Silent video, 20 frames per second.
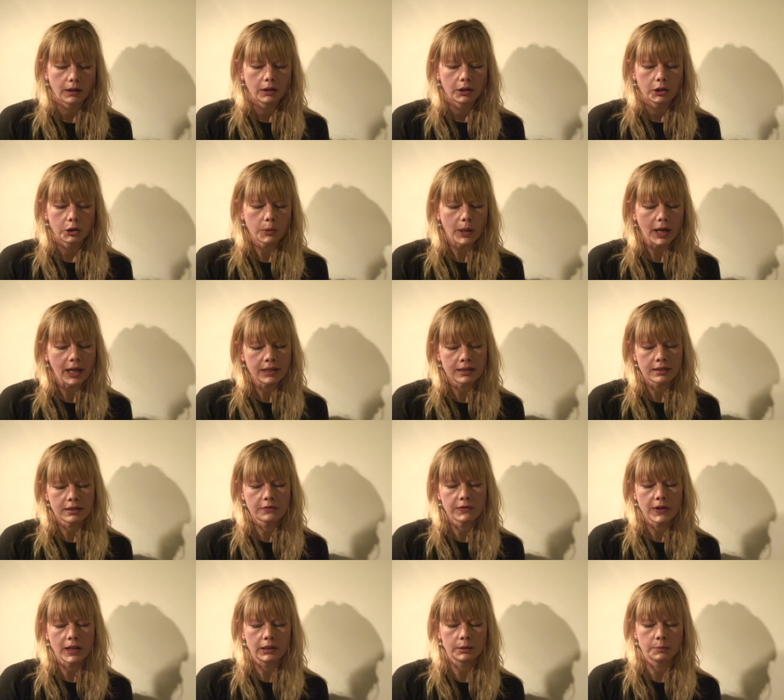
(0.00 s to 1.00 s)
You hadn't
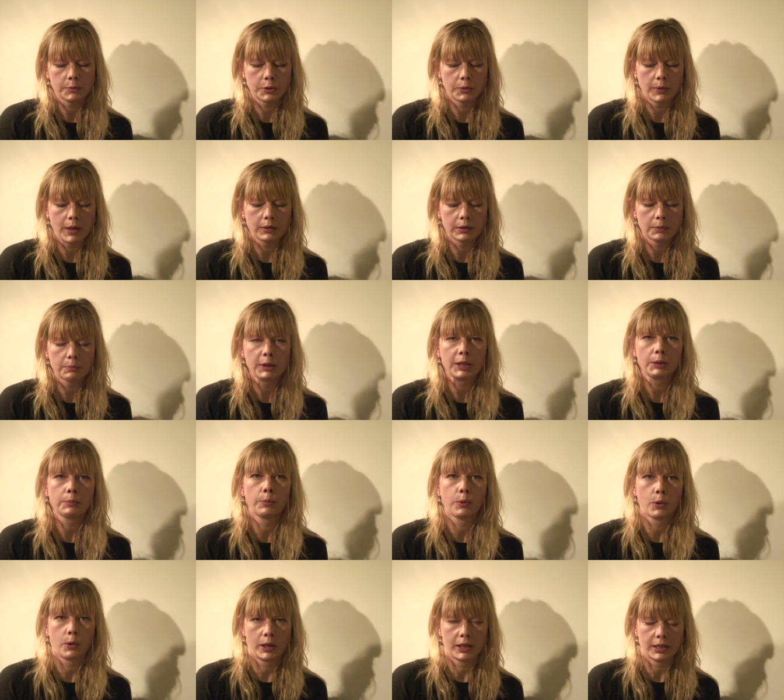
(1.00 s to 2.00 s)
developed around a
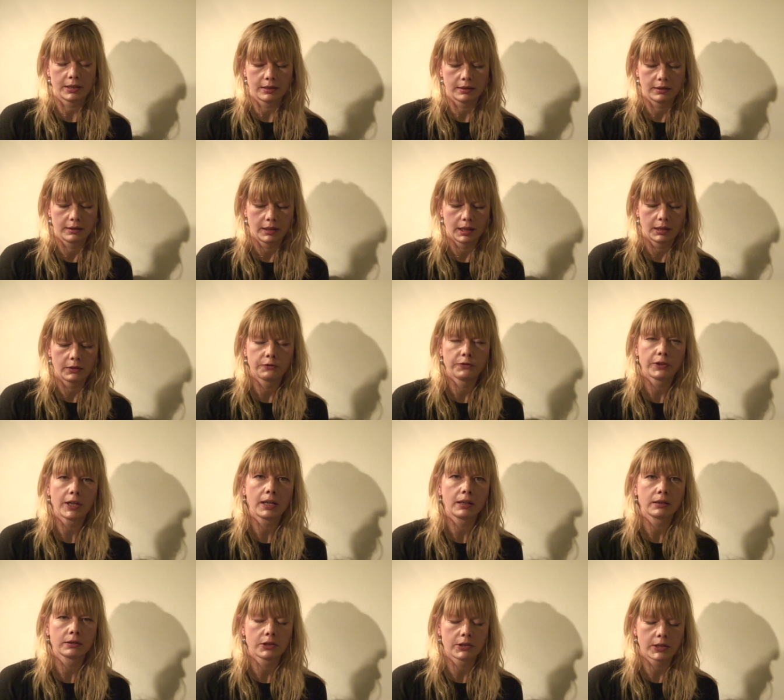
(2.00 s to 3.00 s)
midpoint and
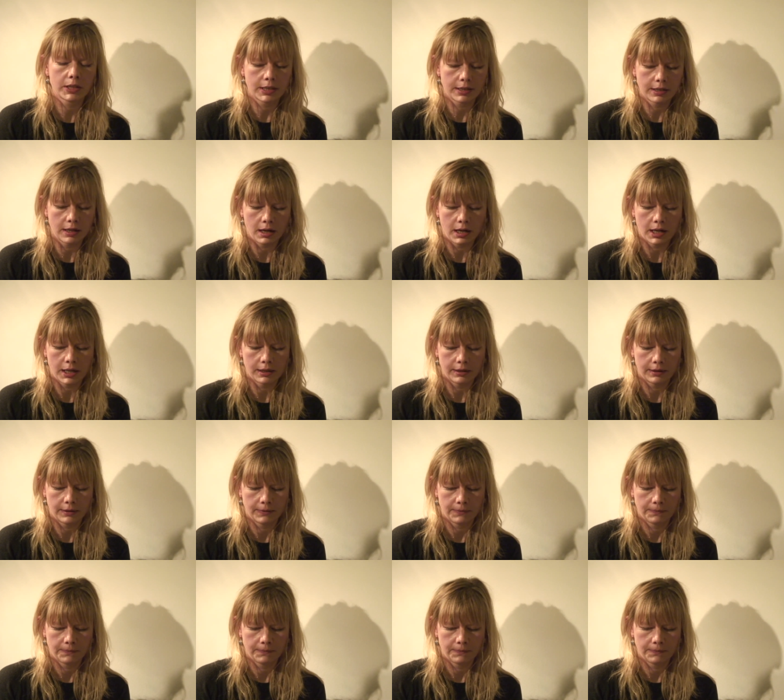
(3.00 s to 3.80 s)
fell to the side.